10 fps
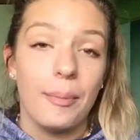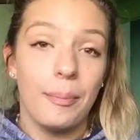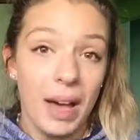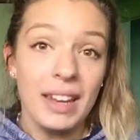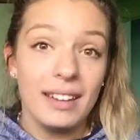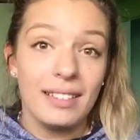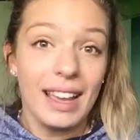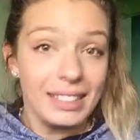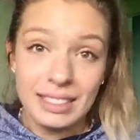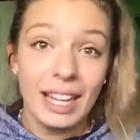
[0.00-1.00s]
But
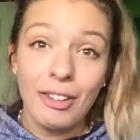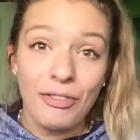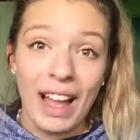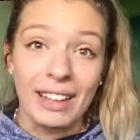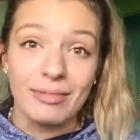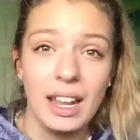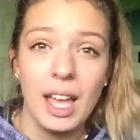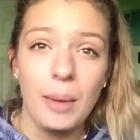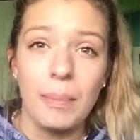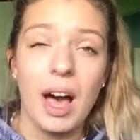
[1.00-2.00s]
it's terrifying.
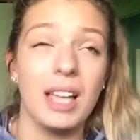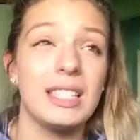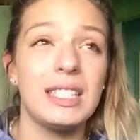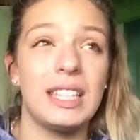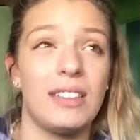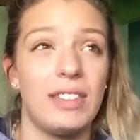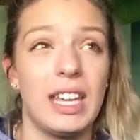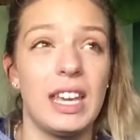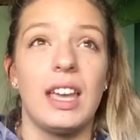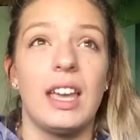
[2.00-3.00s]

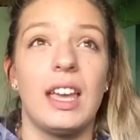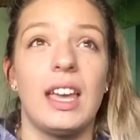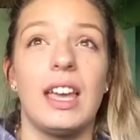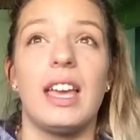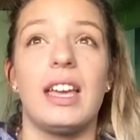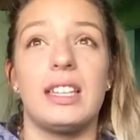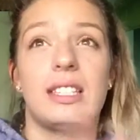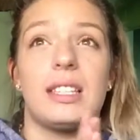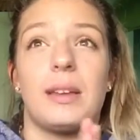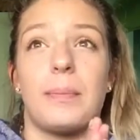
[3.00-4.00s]
Positivity
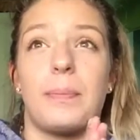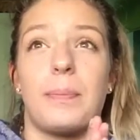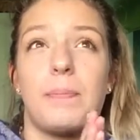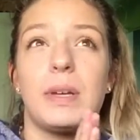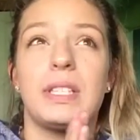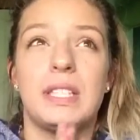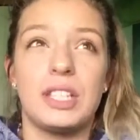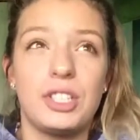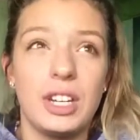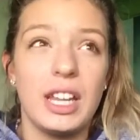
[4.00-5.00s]
is
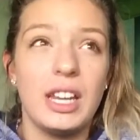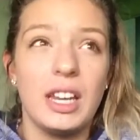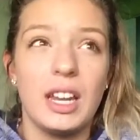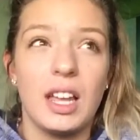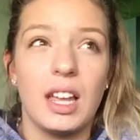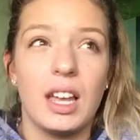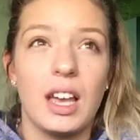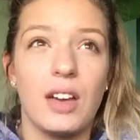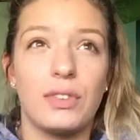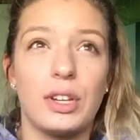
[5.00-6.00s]
positioning
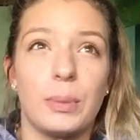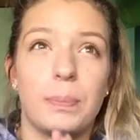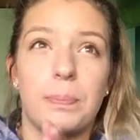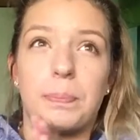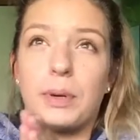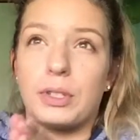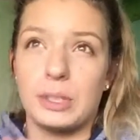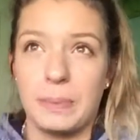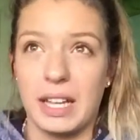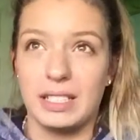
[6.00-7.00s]
of your
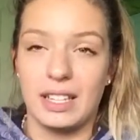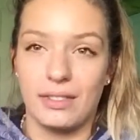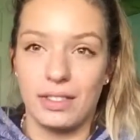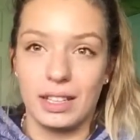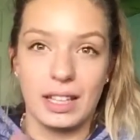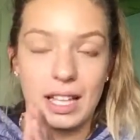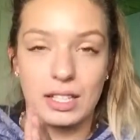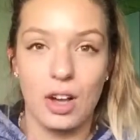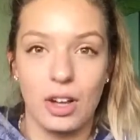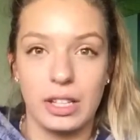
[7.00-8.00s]
perspective.
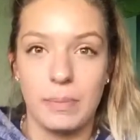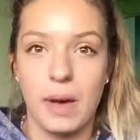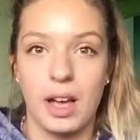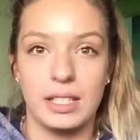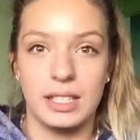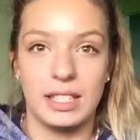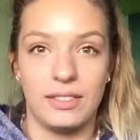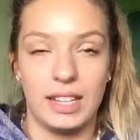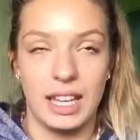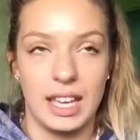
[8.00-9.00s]
That's all that
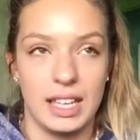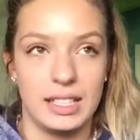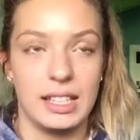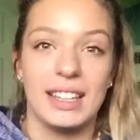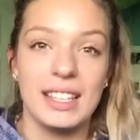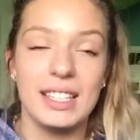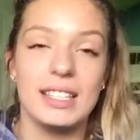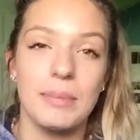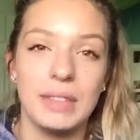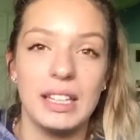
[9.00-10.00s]
positivity is. This is
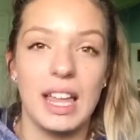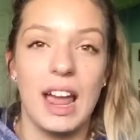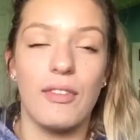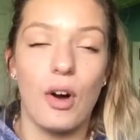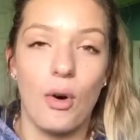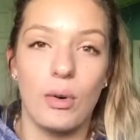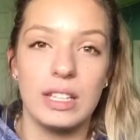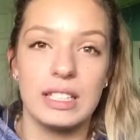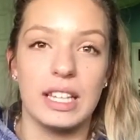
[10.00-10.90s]
something that I've always